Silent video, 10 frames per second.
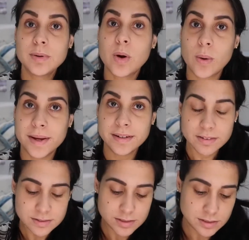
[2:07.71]
going
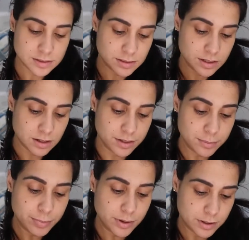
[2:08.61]
to other
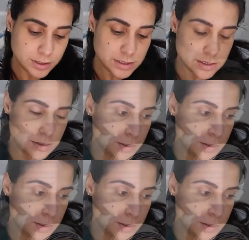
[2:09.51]
products.